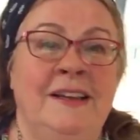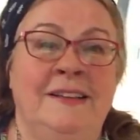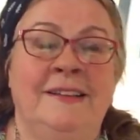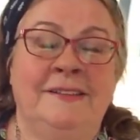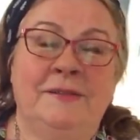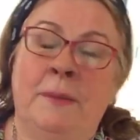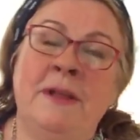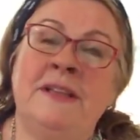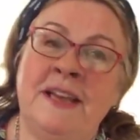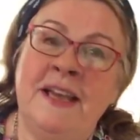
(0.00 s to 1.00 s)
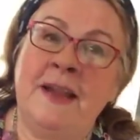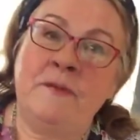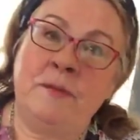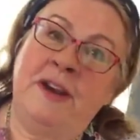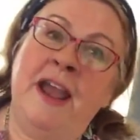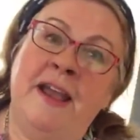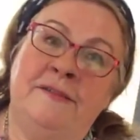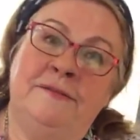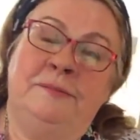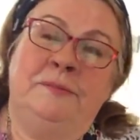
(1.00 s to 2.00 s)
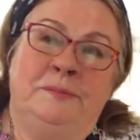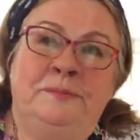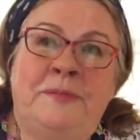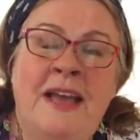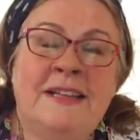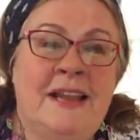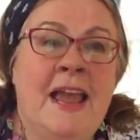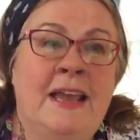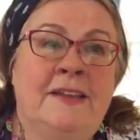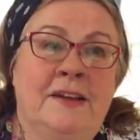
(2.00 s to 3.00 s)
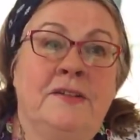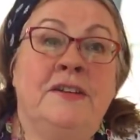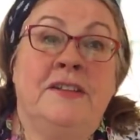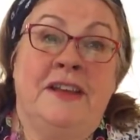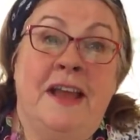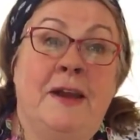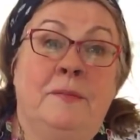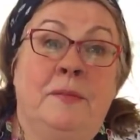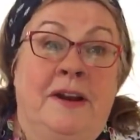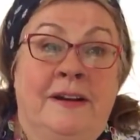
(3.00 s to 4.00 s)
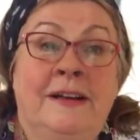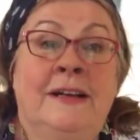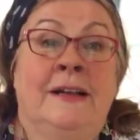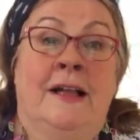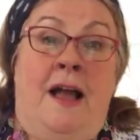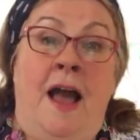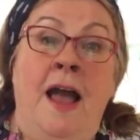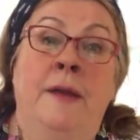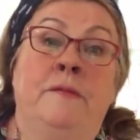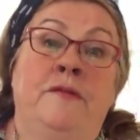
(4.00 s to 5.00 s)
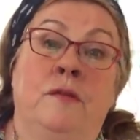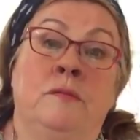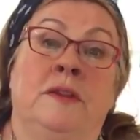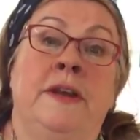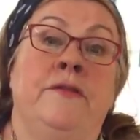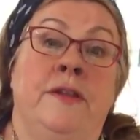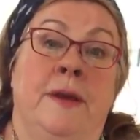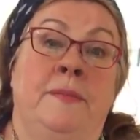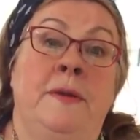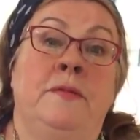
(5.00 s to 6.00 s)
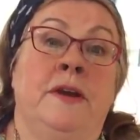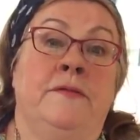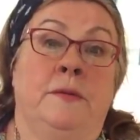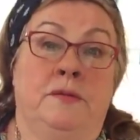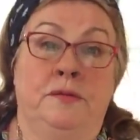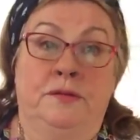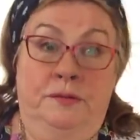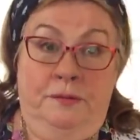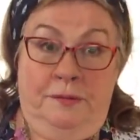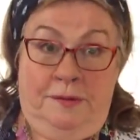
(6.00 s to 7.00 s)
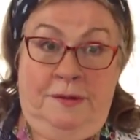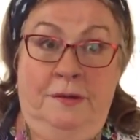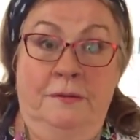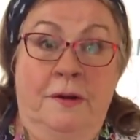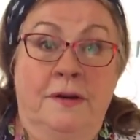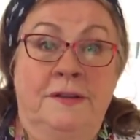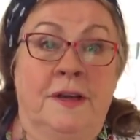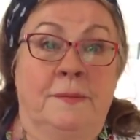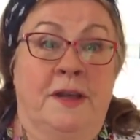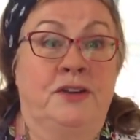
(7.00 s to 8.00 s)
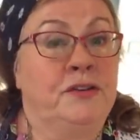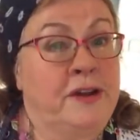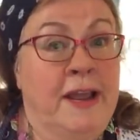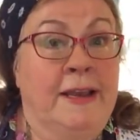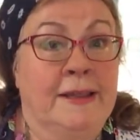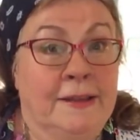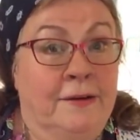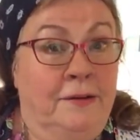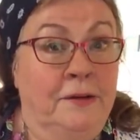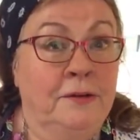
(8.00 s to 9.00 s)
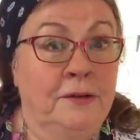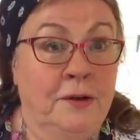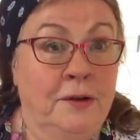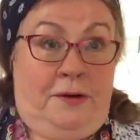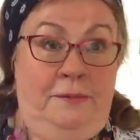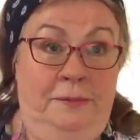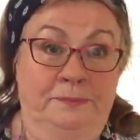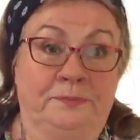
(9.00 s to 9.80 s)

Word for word: You know, I'm not saying everybody ha has to hang in there till the end, but I am a firm believer that people give up too soon. So there are some that should hang in there a little longer